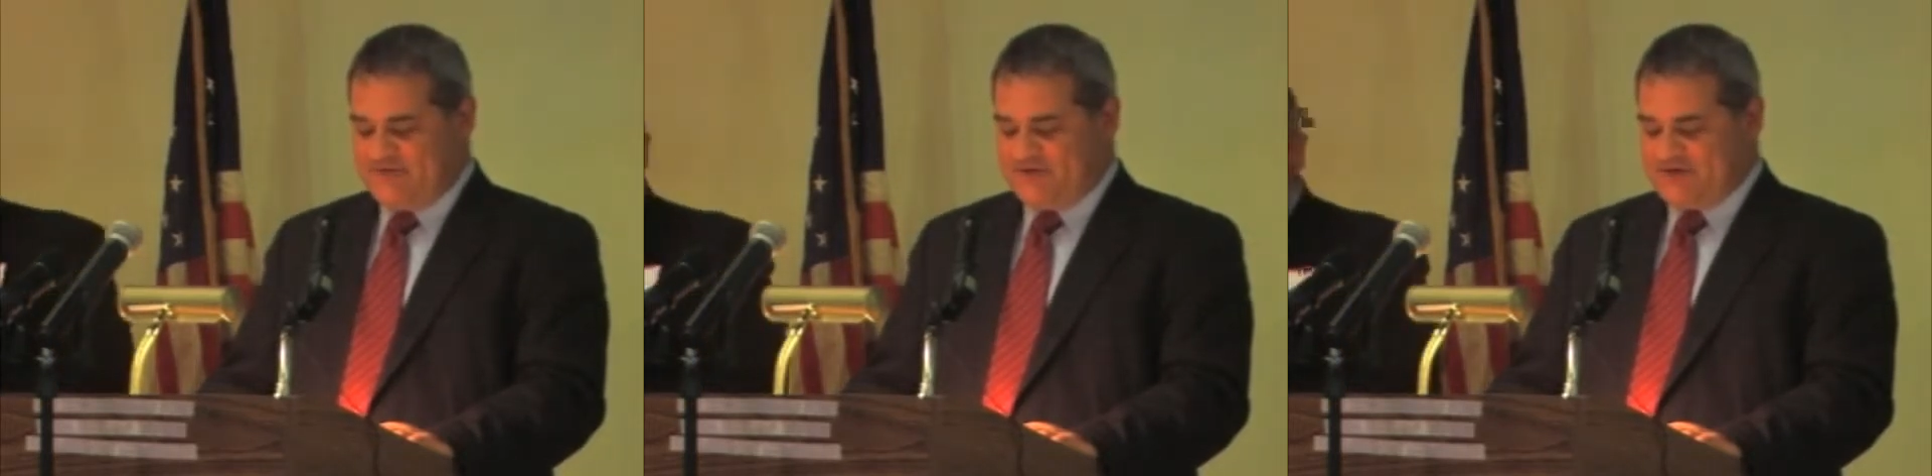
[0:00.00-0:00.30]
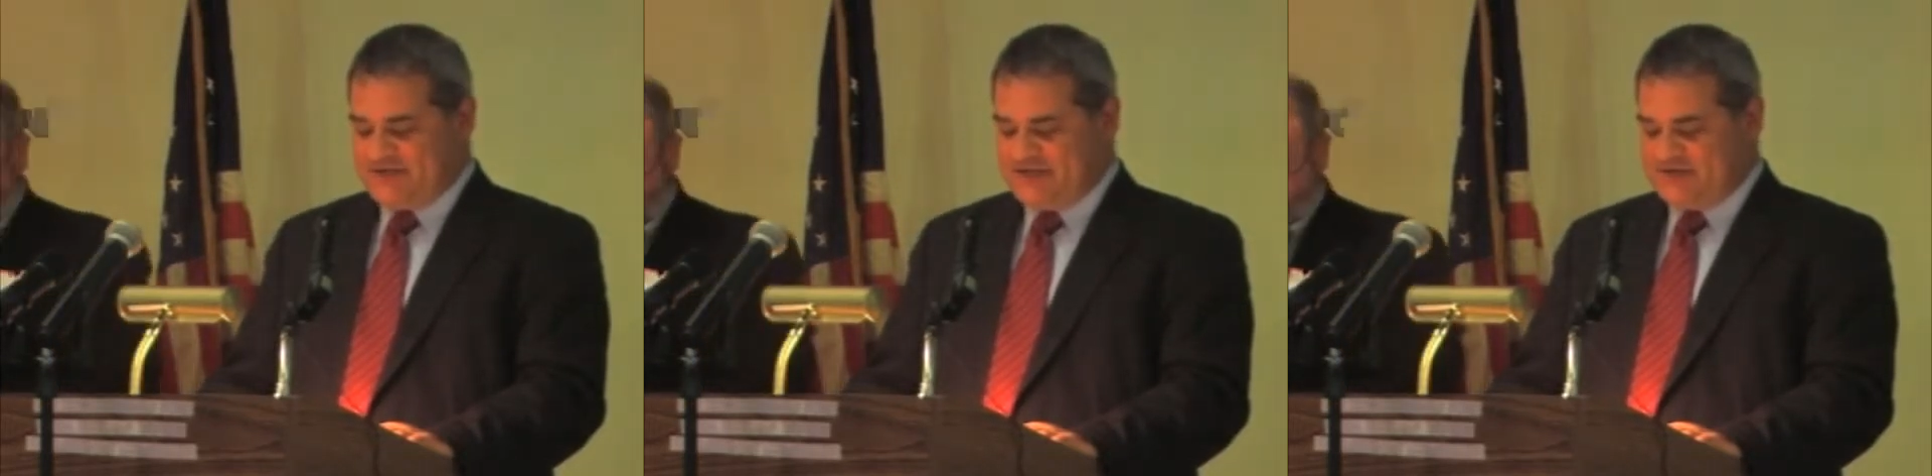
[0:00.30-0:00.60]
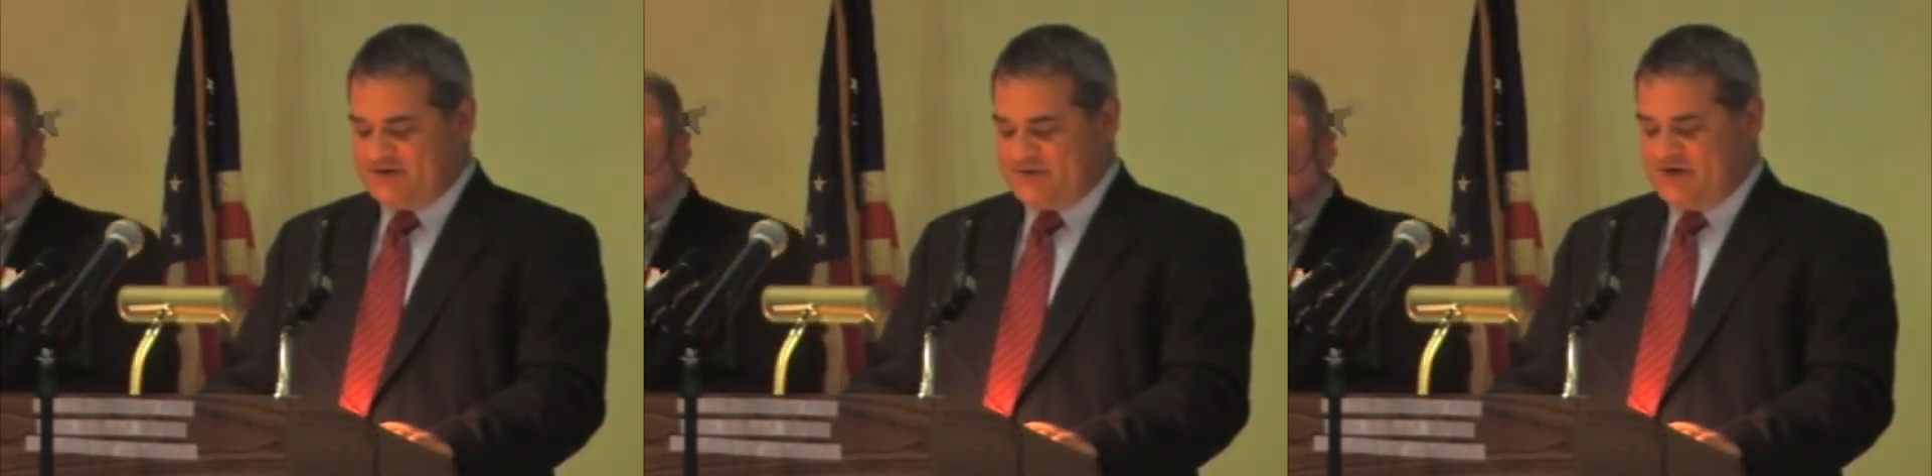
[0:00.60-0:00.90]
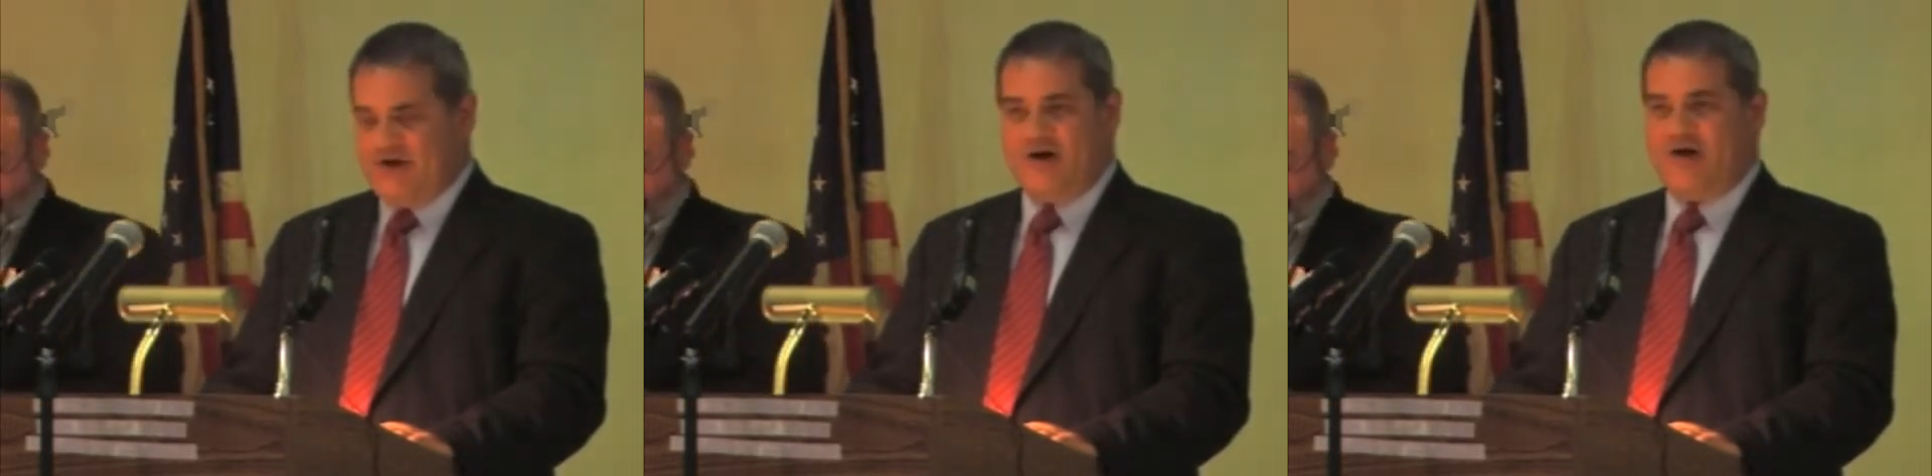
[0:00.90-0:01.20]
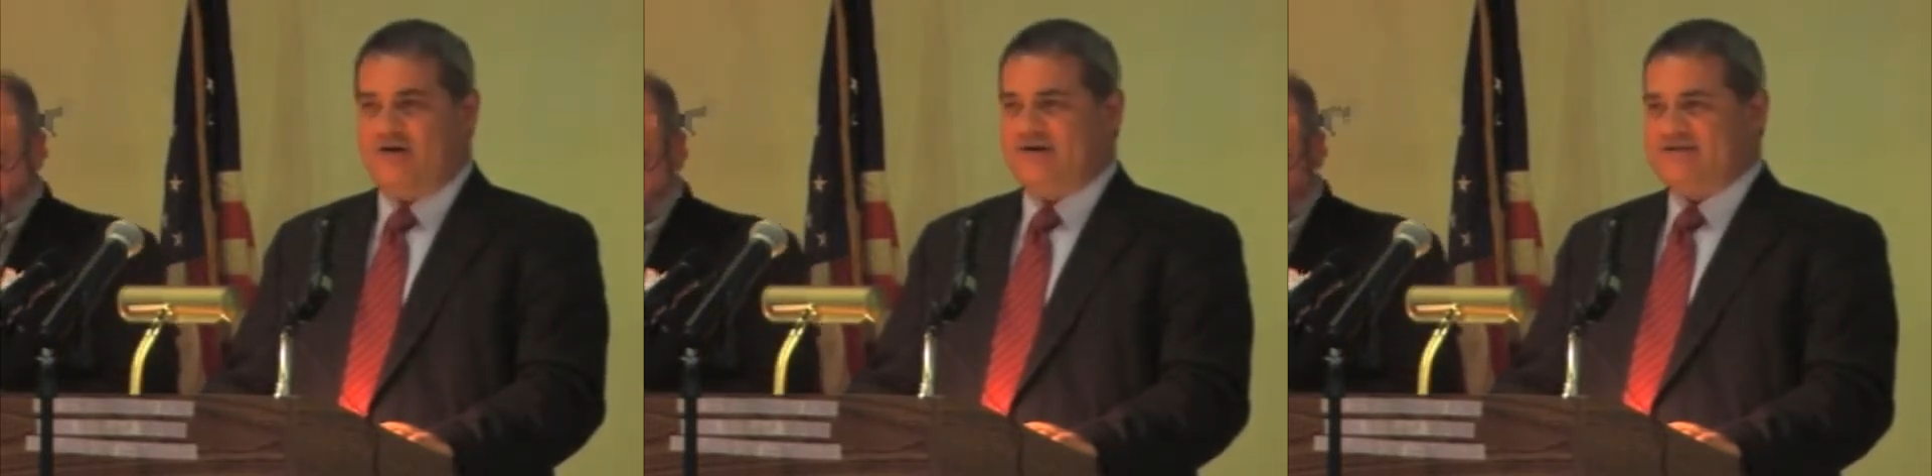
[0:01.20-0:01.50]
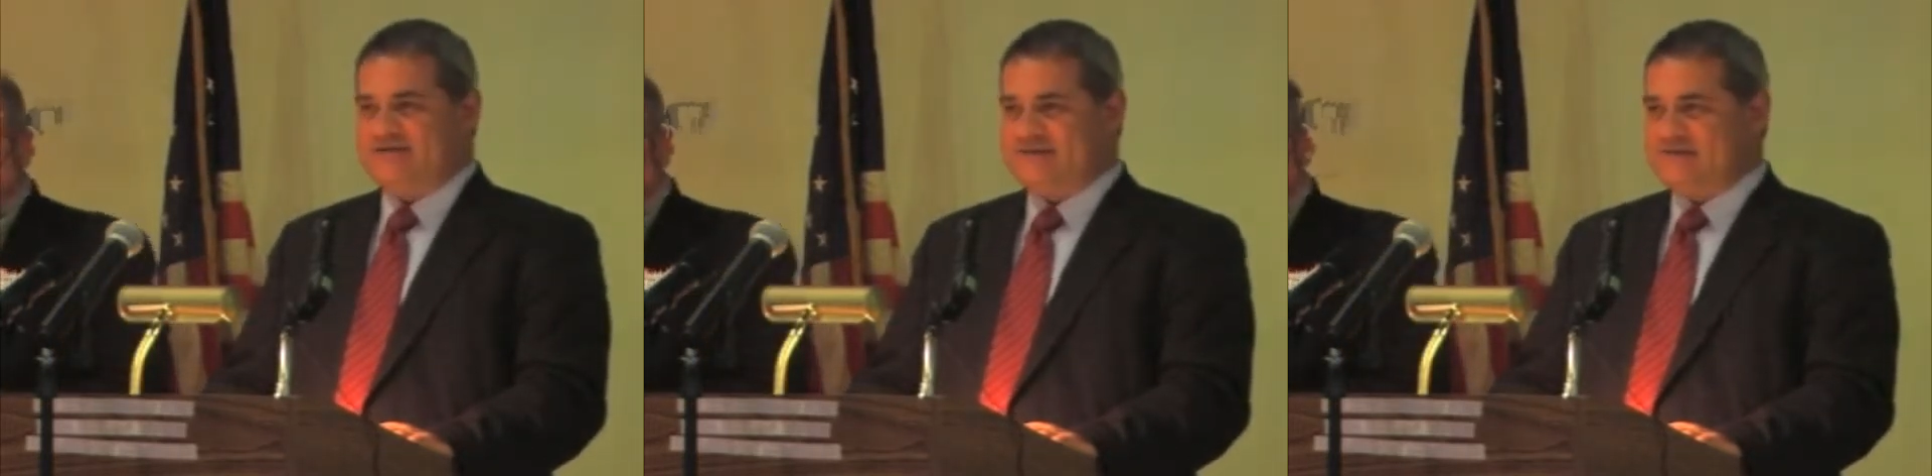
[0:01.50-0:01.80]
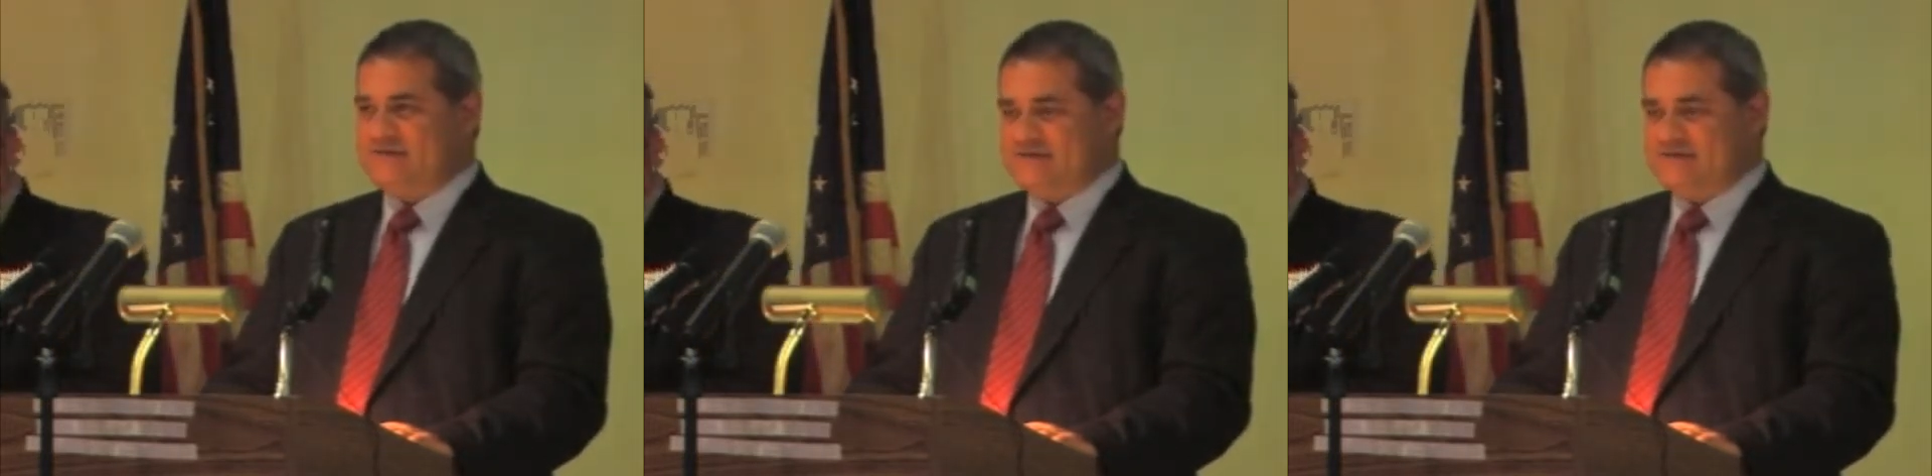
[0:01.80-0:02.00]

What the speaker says: 1st District regardless